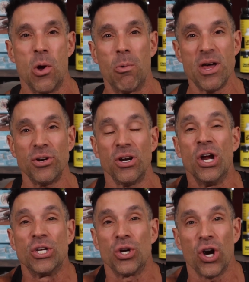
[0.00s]

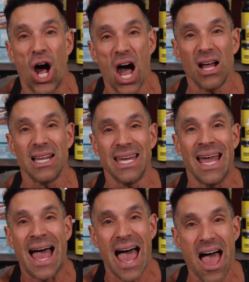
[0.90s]
Whether you're ugly,
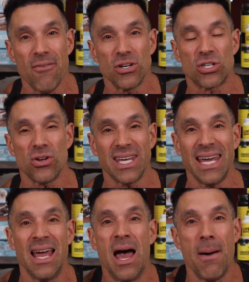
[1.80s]
average
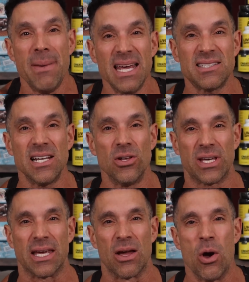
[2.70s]
looking, amazing
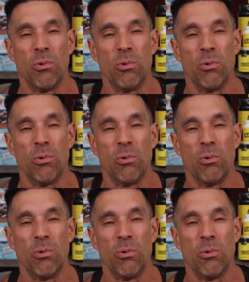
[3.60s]
looking,